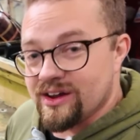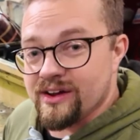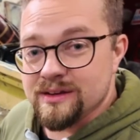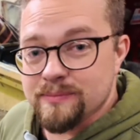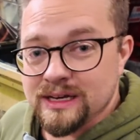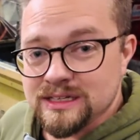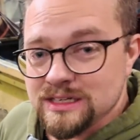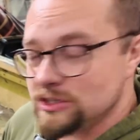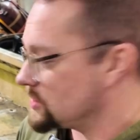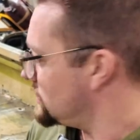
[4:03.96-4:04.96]
not in bad
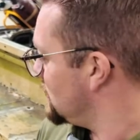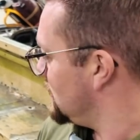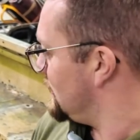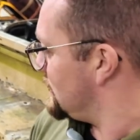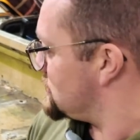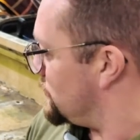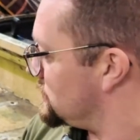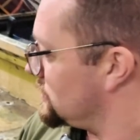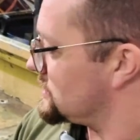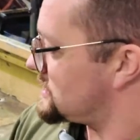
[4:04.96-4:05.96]
condition. So we'll do the